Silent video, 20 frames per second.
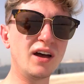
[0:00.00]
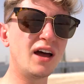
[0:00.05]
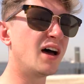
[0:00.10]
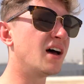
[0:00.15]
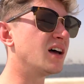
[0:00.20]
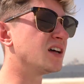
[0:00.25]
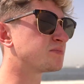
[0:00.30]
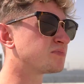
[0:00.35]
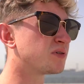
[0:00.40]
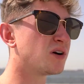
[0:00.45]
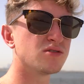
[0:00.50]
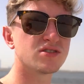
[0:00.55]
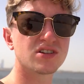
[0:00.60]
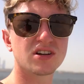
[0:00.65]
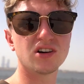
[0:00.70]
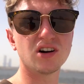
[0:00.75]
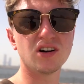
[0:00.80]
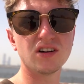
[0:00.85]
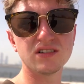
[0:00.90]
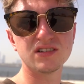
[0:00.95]
It's pros
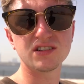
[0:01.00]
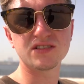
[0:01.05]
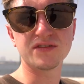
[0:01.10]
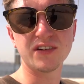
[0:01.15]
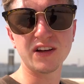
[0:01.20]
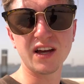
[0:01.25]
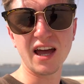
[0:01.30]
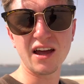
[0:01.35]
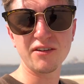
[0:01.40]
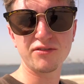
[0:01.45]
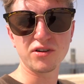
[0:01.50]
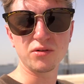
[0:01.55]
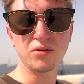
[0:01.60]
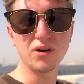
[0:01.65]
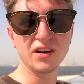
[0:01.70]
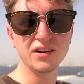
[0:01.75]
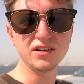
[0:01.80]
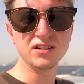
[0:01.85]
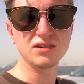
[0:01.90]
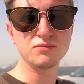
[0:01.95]
and cons for
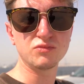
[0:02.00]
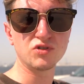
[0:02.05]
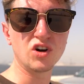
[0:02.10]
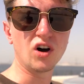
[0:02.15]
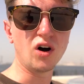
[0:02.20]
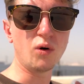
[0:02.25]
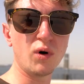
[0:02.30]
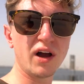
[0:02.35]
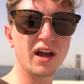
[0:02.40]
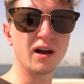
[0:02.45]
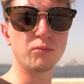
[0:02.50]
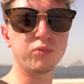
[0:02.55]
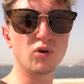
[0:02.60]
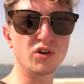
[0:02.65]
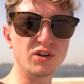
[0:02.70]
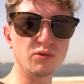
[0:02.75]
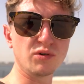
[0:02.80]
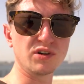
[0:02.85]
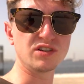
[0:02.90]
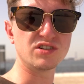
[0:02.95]
everyone. You've got to weigh up
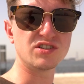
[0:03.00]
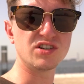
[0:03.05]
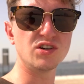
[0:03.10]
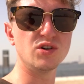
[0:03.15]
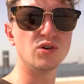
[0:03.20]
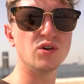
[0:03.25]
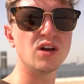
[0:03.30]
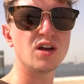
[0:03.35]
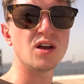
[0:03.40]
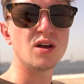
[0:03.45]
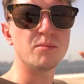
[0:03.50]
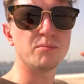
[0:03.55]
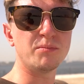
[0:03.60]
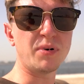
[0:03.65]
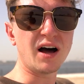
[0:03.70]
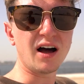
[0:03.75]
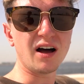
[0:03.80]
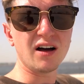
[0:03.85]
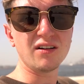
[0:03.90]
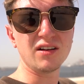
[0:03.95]
what you want to do,
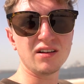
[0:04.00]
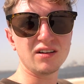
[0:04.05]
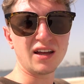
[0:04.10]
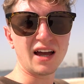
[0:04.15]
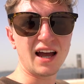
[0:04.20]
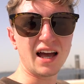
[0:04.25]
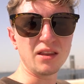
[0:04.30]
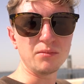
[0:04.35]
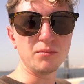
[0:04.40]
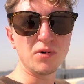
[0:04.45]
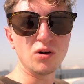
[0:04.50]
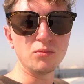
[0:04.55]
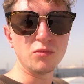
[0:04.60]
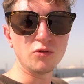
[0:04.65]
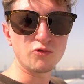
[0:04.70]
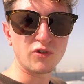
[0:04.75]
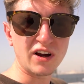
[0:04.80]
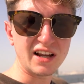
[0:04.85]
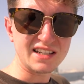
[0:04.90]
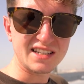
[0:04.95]
but at the
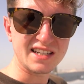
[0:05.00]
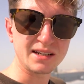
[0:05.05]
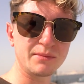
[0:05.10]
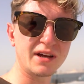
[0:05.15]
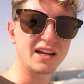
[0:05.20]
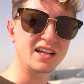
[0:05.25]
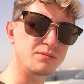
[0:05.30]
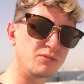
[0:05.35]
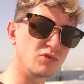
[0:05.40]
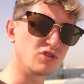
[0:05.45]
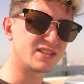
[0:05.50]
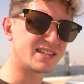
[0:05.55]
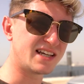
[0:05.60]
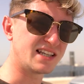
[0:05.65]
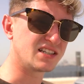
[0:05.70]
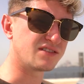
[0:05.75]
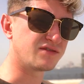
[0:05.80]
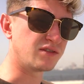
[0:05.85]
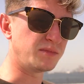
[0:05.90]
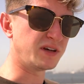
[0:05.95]
moment renting makes more
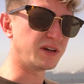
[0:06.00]
sense for